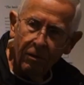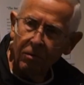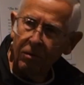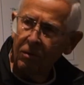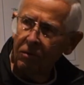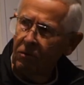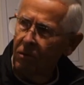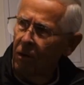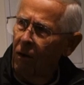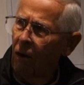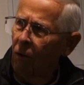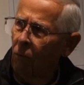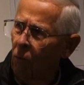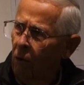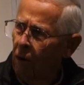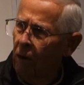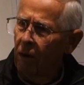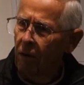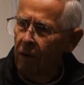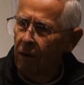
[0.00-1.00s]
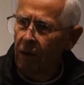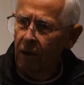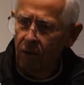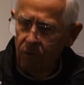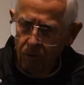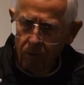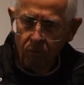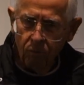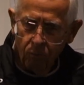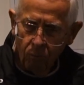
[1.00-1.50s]
says, why didn't he
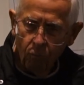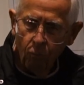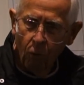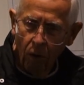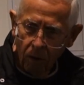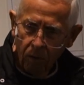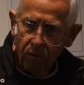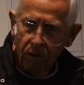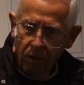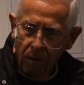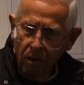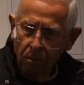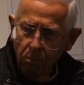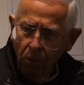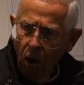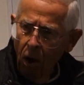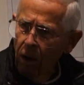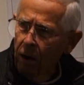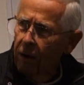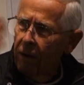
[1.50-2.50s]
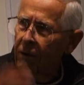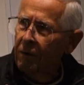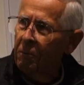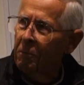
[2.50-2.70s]
just walked in and bought it?